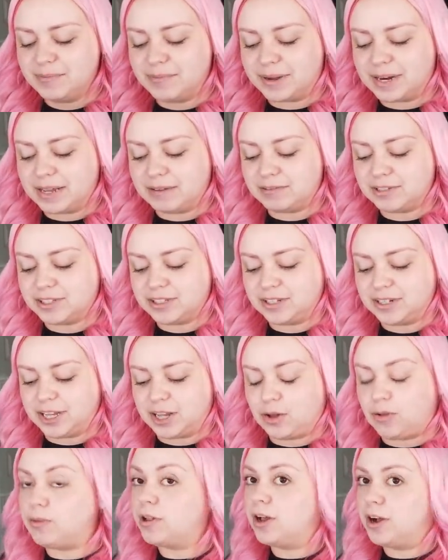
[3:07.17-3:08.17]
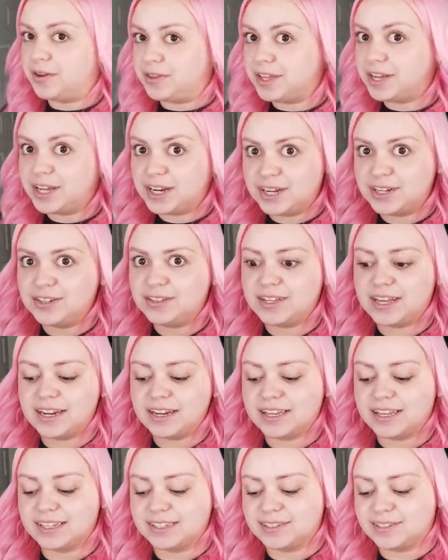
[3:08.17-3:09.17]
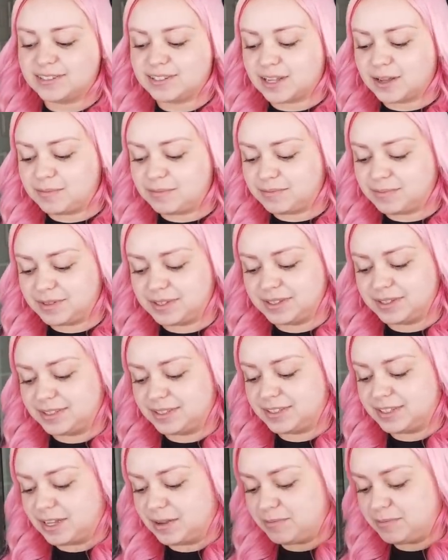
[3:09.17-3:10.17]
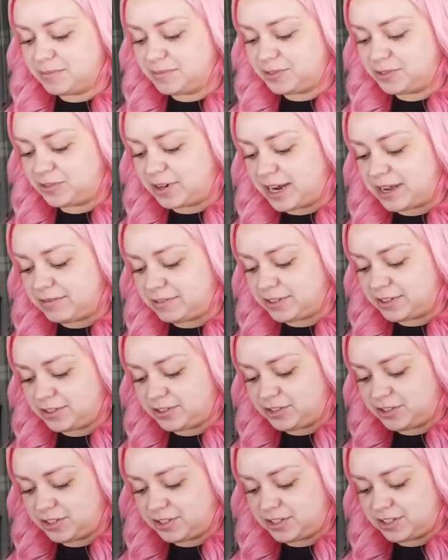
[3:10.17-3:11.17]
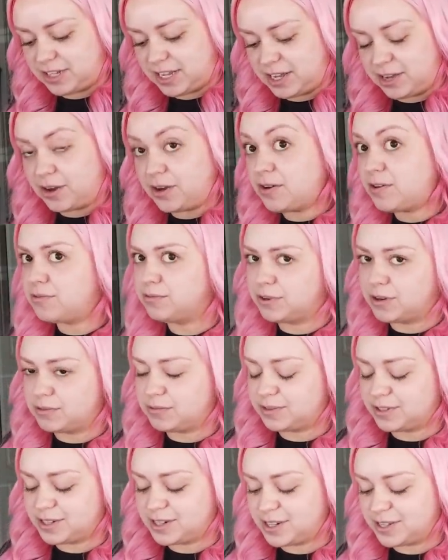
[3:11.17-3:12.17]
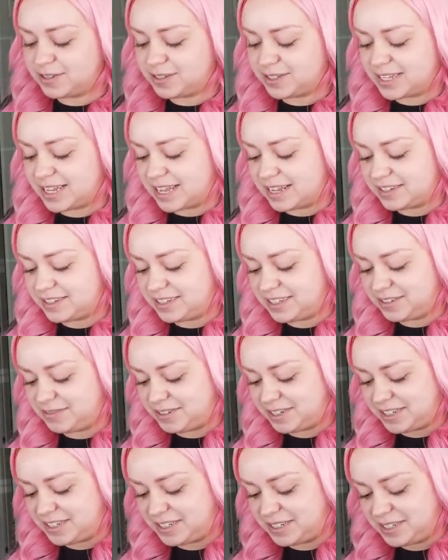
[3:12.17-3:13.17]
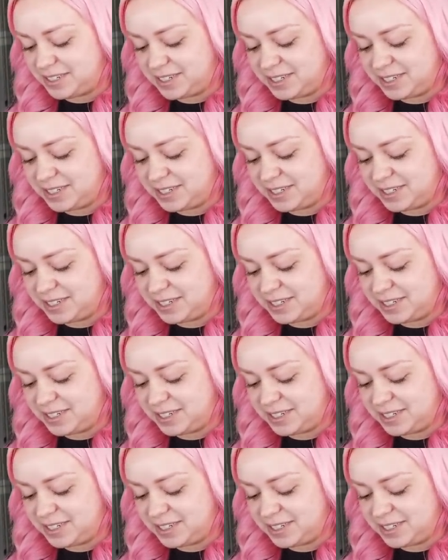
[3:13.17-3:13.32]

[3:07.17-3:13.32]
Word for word: But I was still like, oh, are they gonna do that? Because some some drivers just say, oh, road was closed, can't deliver.